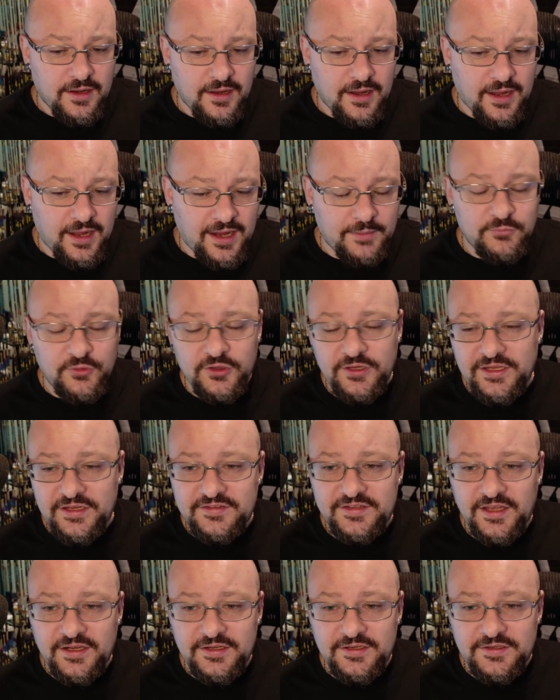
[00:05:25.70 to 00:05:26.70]
I'm really
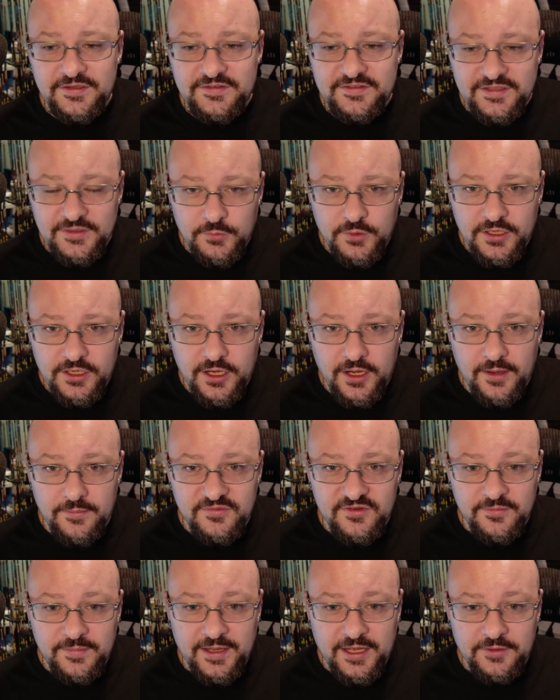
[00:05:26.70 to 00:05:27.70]
excited to see what
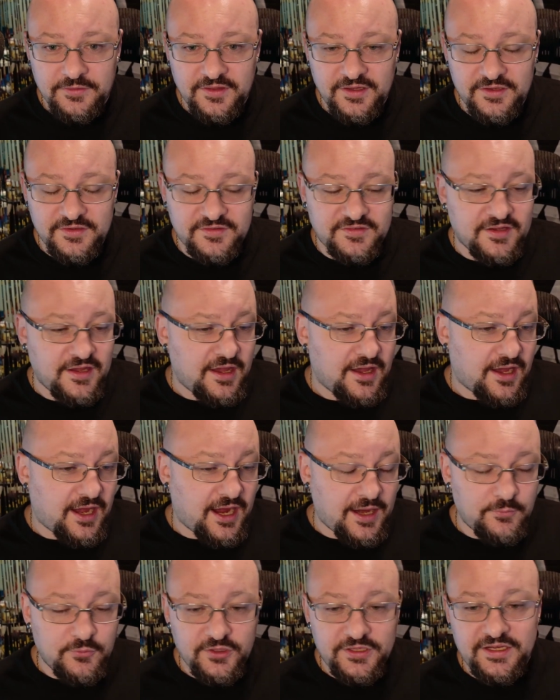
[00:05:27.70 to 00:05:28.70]
comes about this.
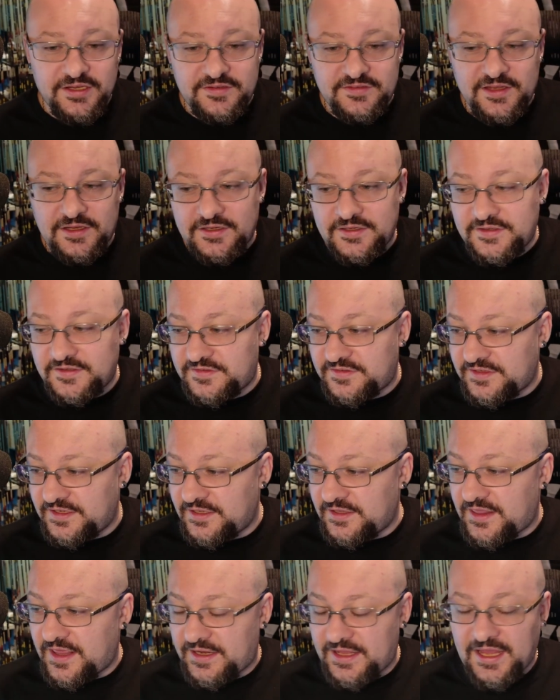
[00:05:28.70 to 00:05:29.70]
I'm really excited to
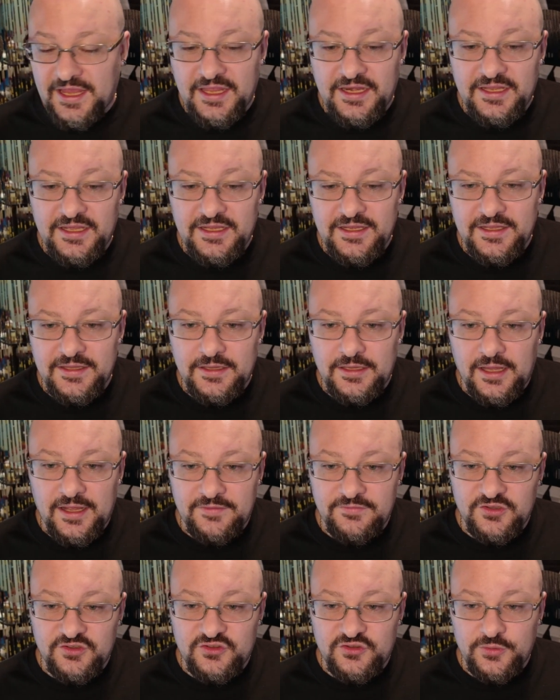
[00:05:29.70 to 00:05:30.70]
see that
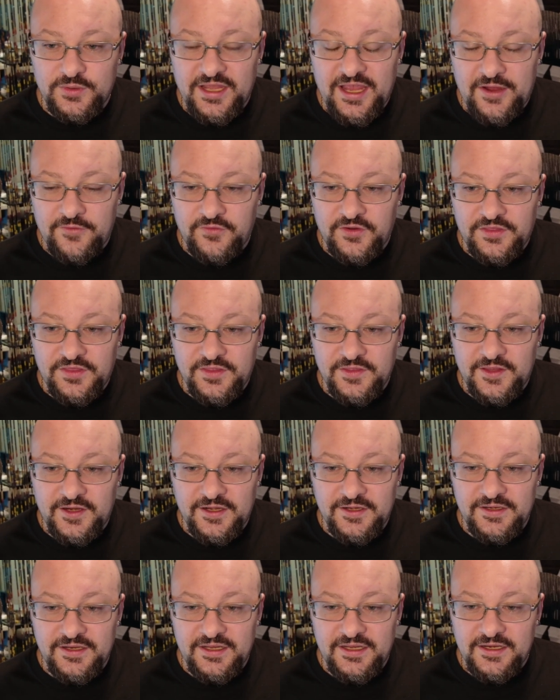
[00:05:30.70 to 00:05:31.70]
Kdenlive is doing everything that
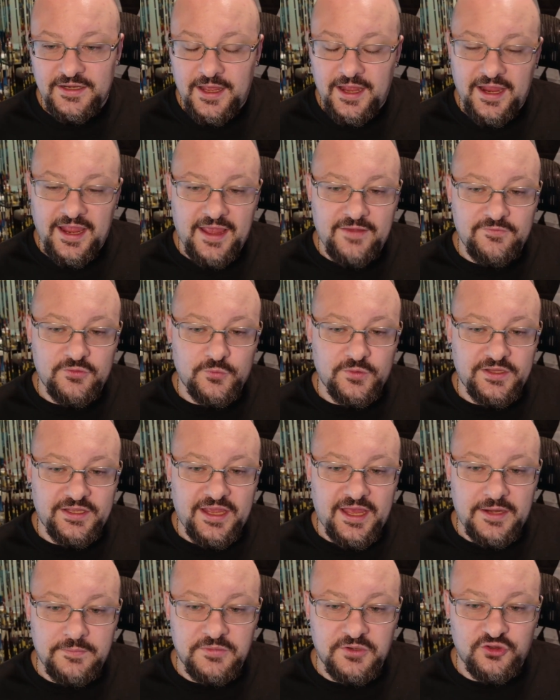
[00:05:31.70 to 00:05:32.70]
I need. I haven't really
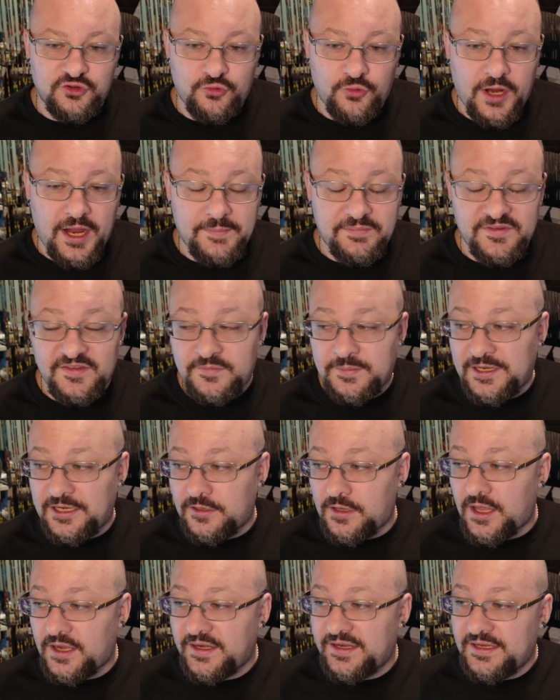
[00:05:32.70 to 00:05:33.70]
had much gripes. It's been a
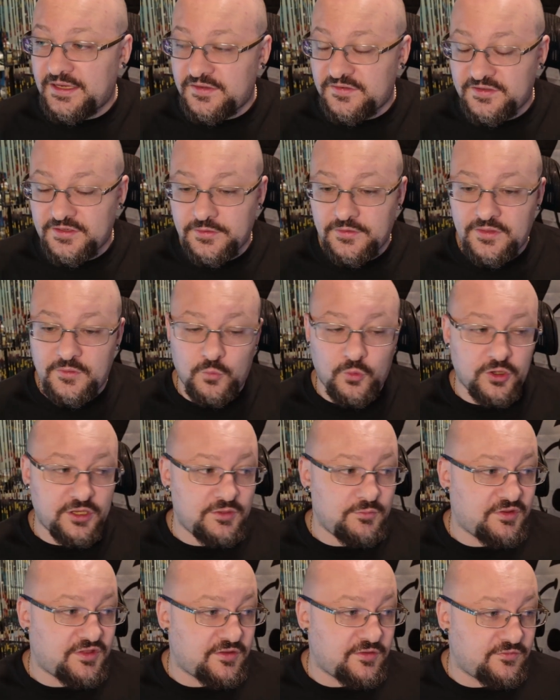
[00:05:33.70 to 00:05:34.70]
lot easier than
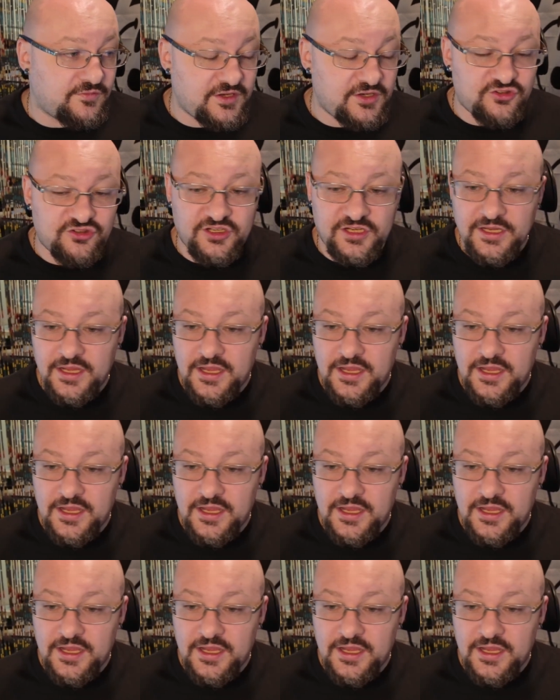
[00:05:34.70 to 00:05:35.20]
working with DaVinci,